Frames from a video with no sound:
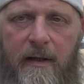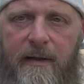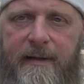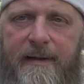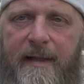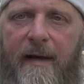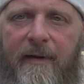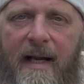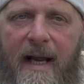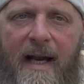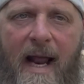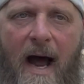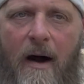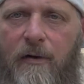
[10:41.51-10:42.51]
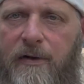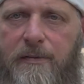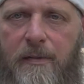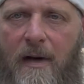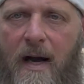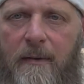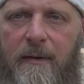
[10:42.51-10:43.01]
7-8 hours
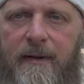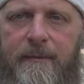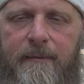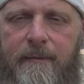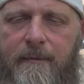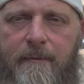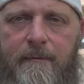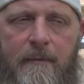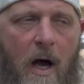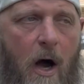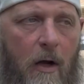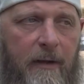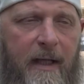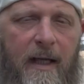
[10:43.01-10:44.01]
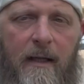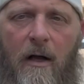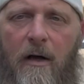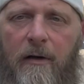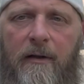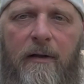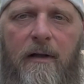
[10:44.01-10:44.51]
probably all day
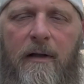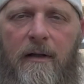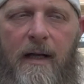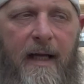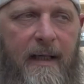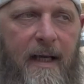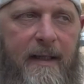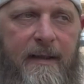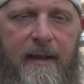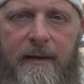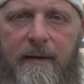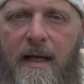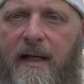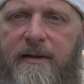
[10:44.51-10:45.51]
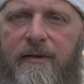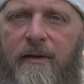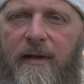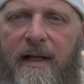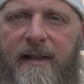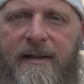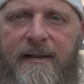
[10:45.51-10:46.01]
long like I did
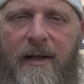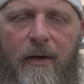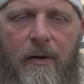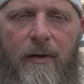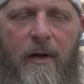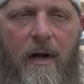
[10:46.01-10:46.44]
yesterday. So